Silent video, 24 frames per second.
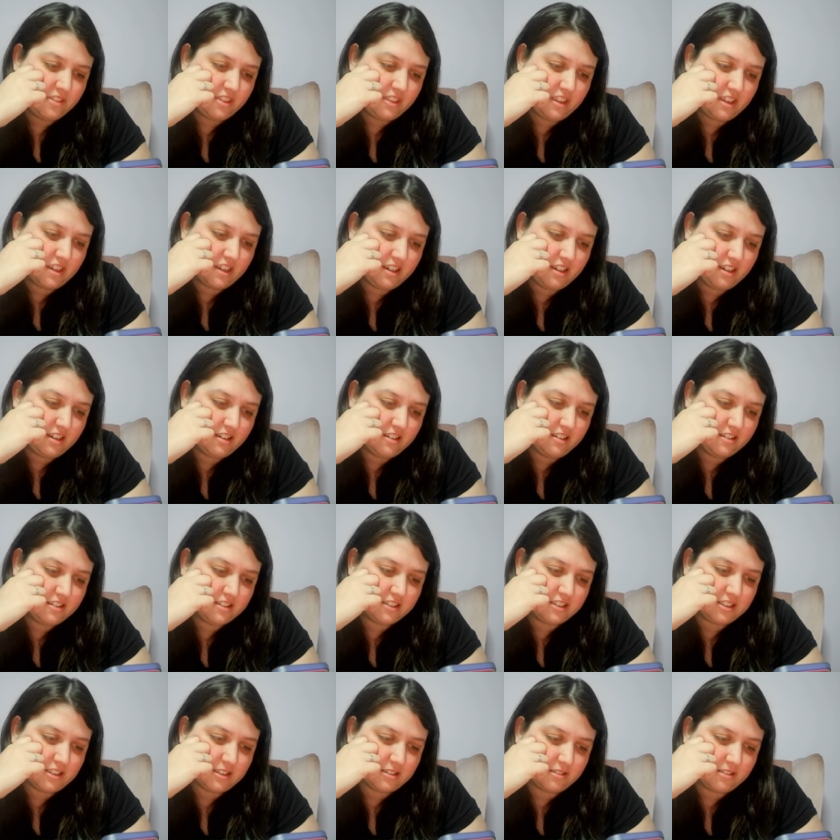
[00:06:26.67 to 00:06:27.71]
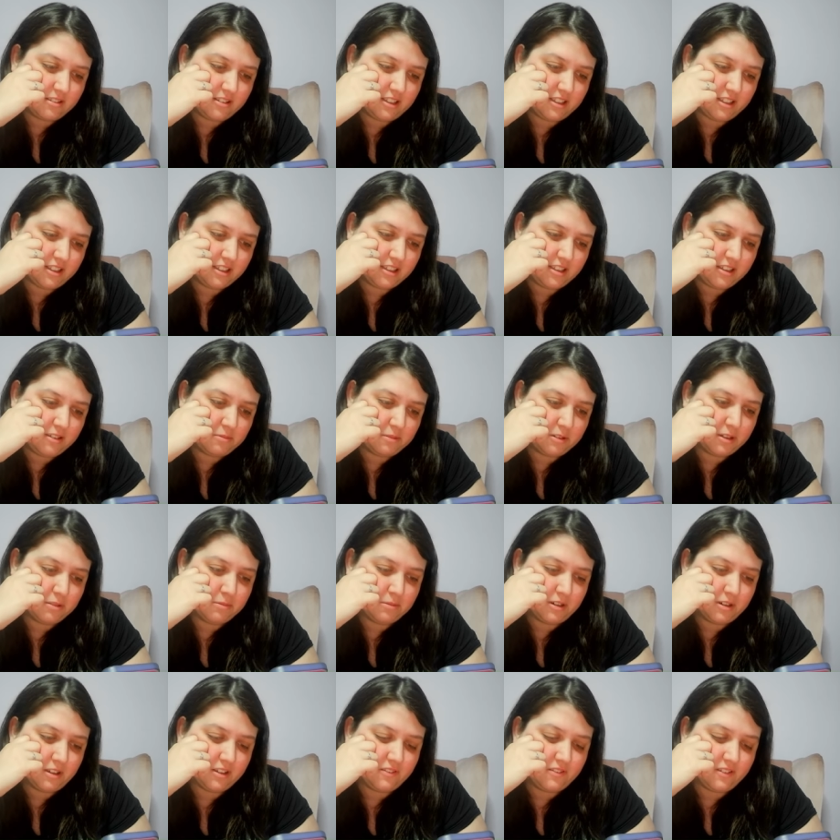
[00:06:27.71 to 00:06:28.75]
Yeah, or something. But he
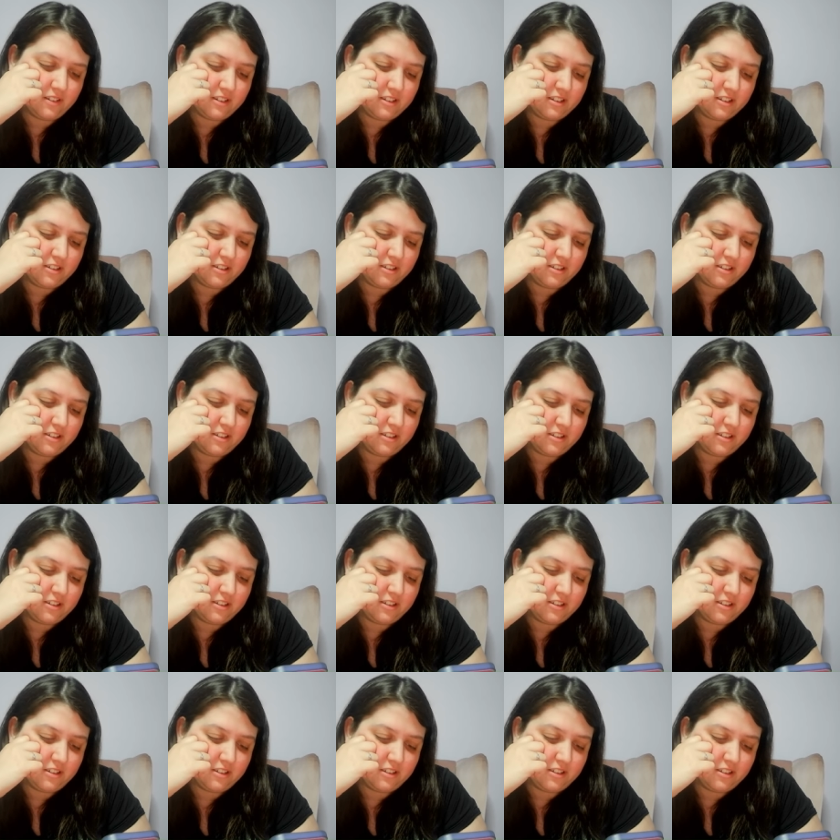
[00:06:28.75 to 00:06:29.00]
probably found